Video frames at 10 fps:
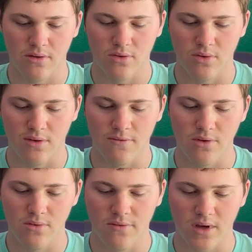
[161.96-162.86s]
quick
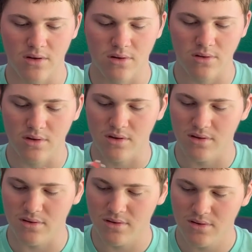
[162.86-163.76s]
view finder
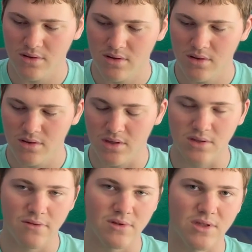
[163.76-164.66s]
and
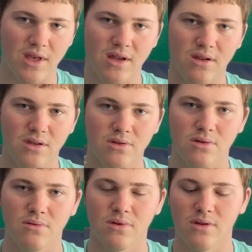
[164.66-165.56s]
things of just that
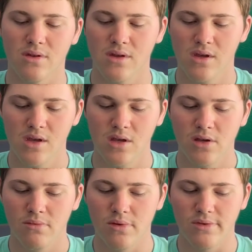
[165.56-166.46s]
nature. But
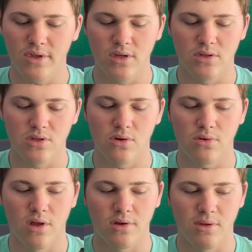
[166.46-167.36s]
mainly, you can just go
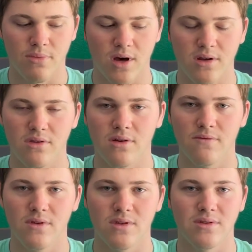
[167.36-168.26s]
along the body
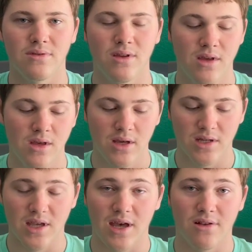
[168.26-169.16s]
of it, and
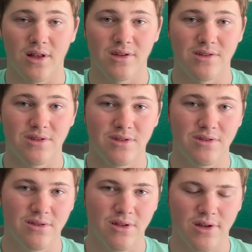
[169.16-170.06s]
because I had a lot of
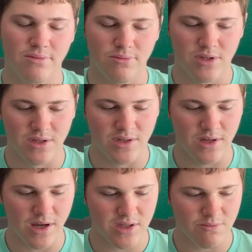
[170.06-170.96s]
just
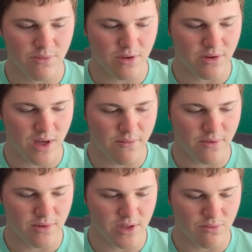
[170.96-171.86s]
dust buildup
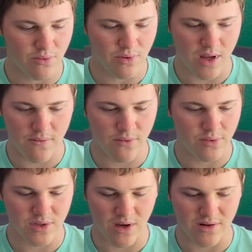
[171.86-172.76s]
and just whatever
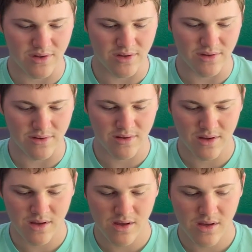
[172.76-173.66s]
was on it, and.
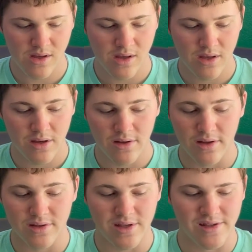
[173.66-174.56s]

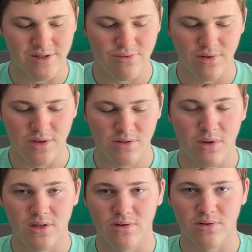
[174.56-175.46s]
And that's really just
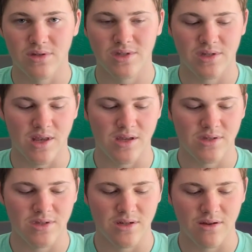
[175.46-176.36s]
make sure it stays
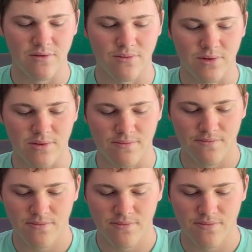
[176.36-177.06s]
and stuff, but